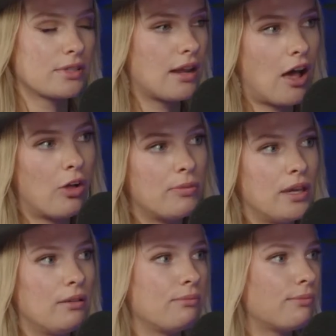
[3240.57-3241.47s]
to help
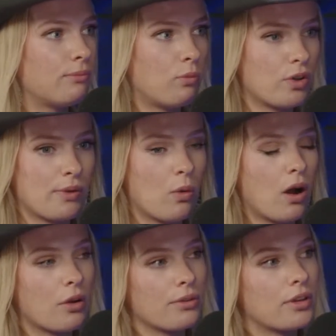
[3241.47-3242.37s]
me with my
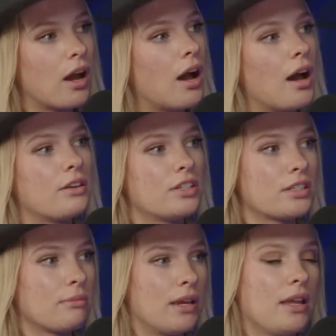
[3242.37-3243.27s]
walk with God.
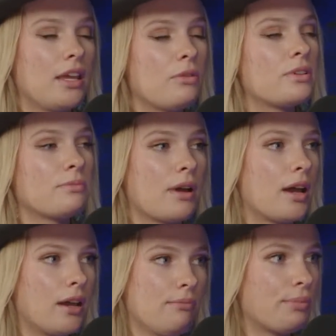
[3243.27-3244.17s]
He was
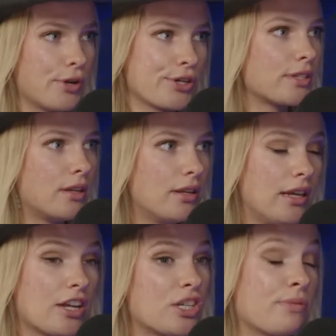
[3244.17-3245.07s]
my person.
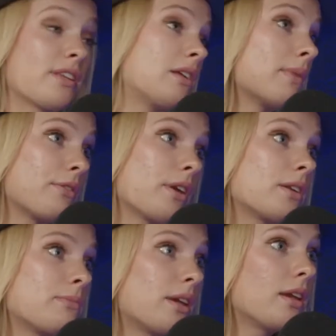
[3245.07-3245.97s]
He actually presented my ring
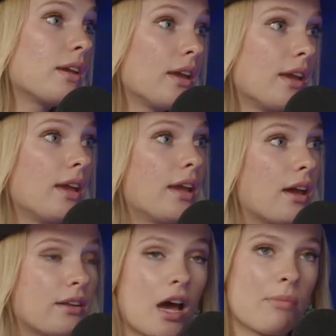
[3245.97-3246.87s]
to me,
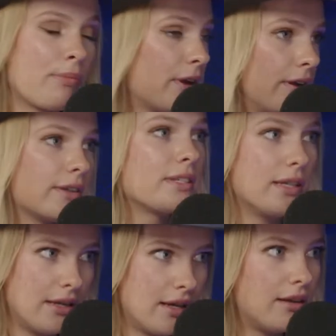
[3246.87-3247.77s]
not my parents.
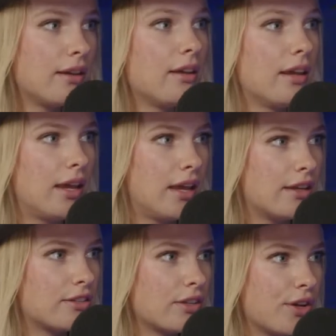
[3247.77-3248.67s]
He did.
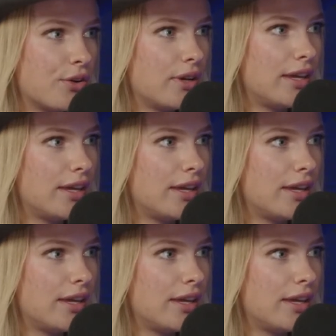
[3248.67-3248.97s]
And so